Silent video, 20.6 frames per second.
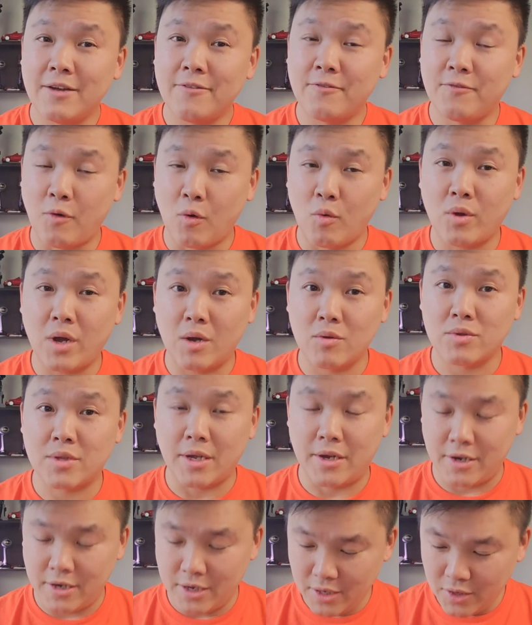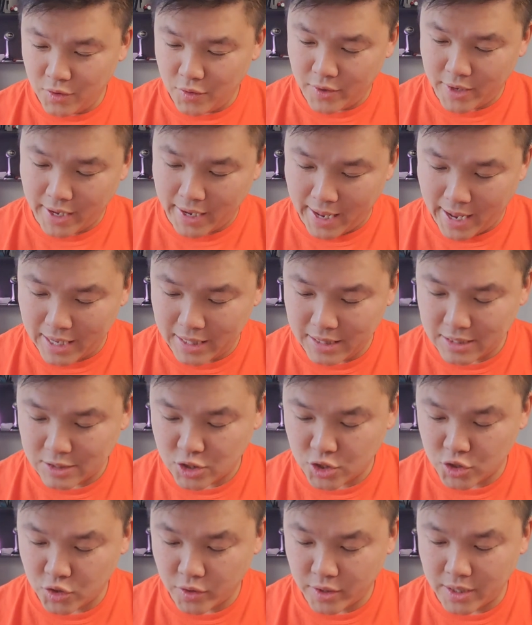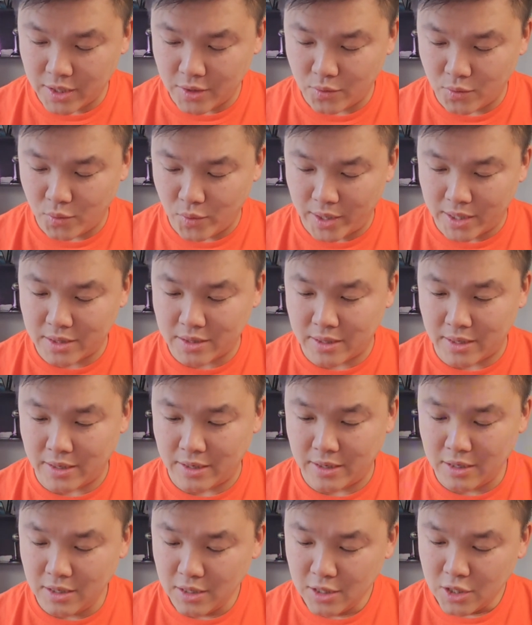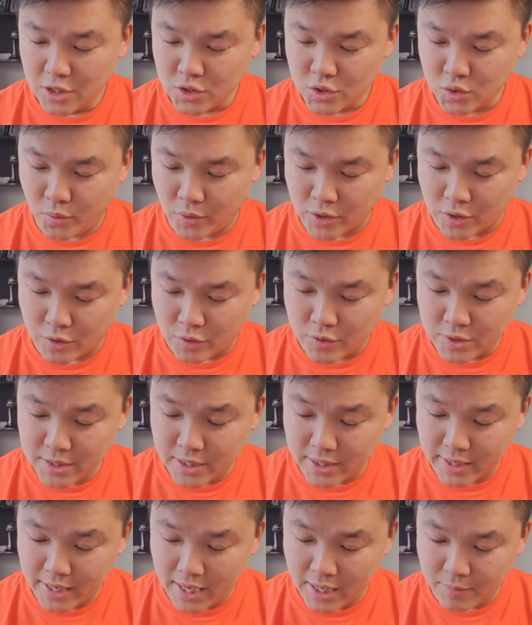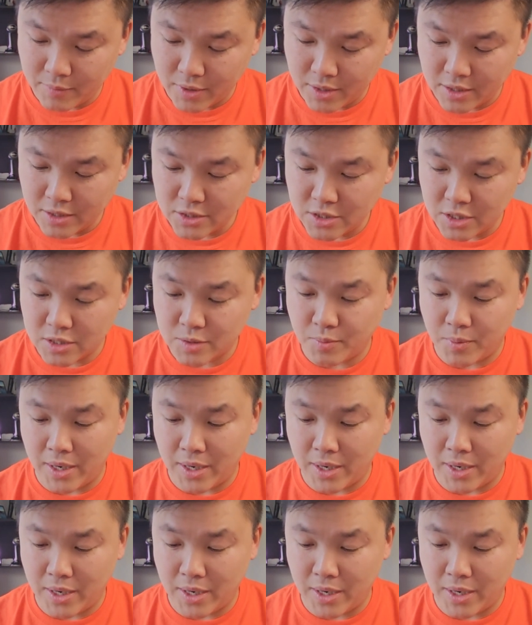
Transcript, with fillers: phone out there. You can add a shortcut right there. So when you use a camera, just